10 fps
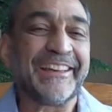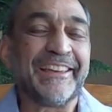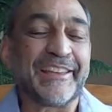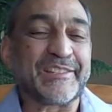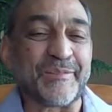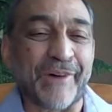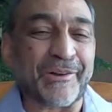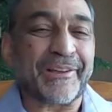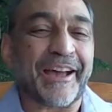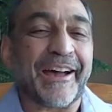It's
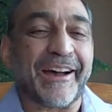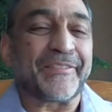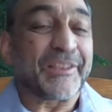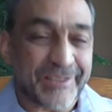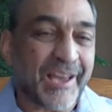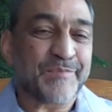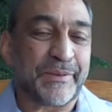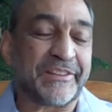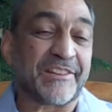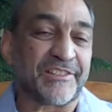about the size
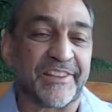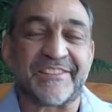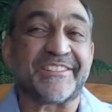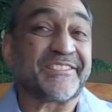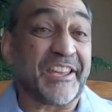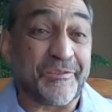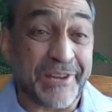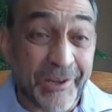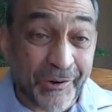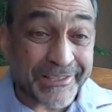potential is this thing. We
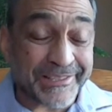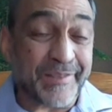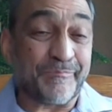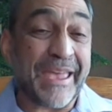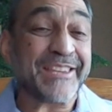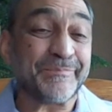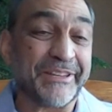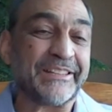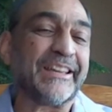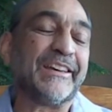know it's in the
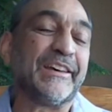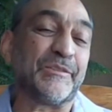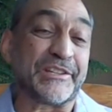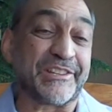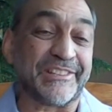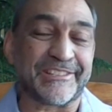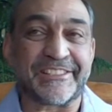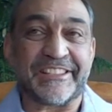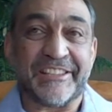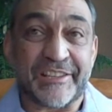basement, which
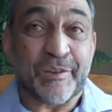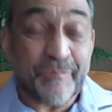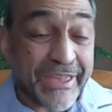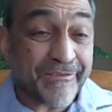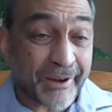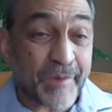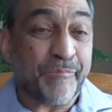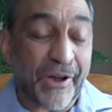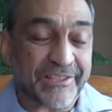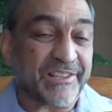is to me very
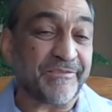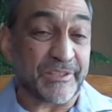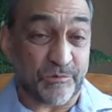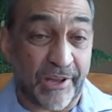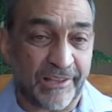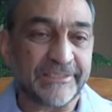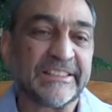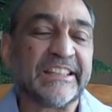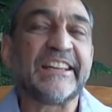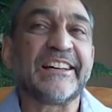positive as well.
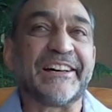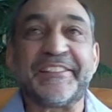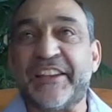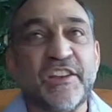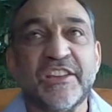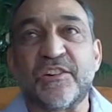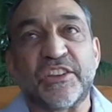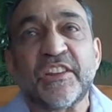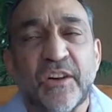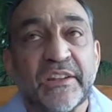Uh, there you go.
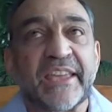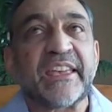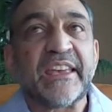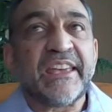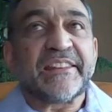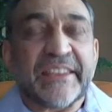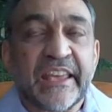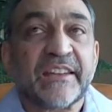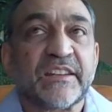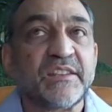You know, like to
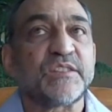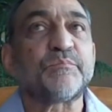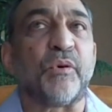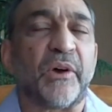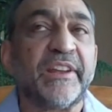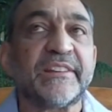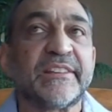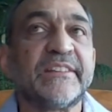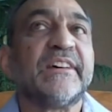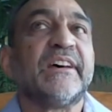get to this point,
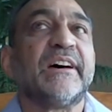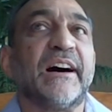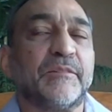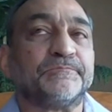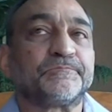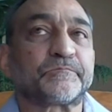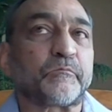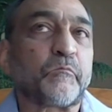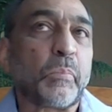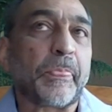um,
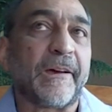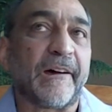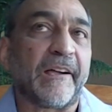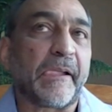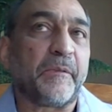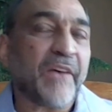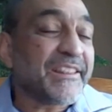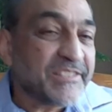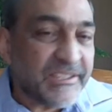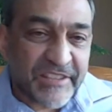uh,
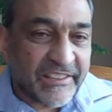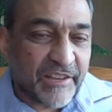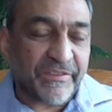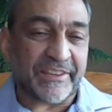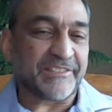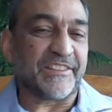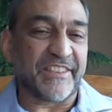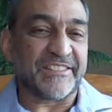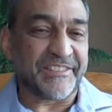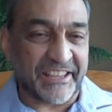that's the significance of
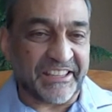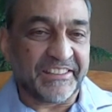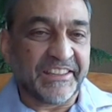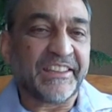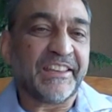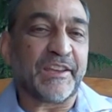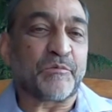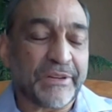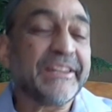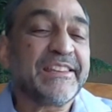this thing. It
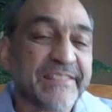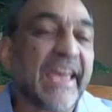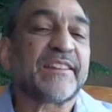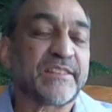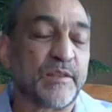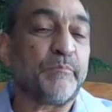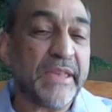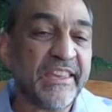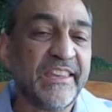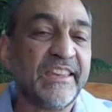really stands to
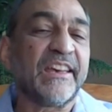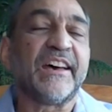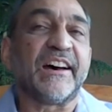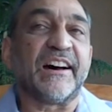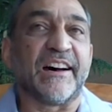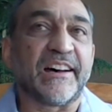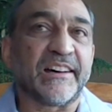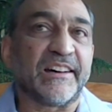be uh,